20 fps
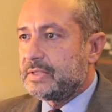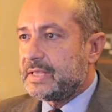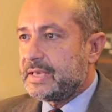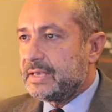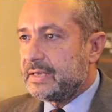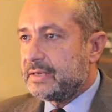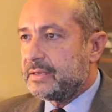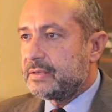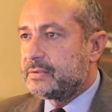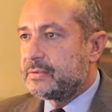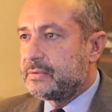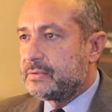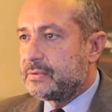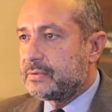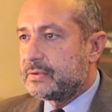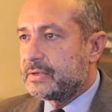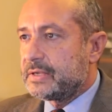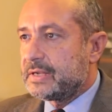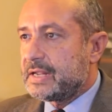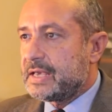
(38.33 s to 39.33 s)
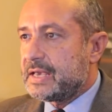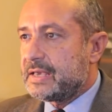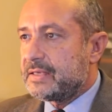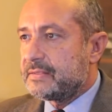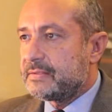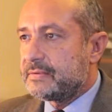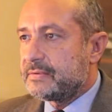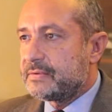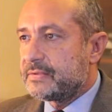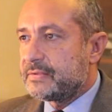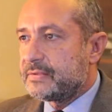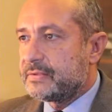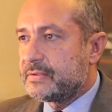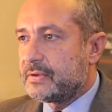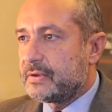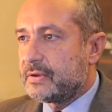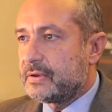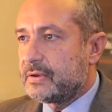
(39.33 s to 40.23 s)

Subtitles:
thank the organizers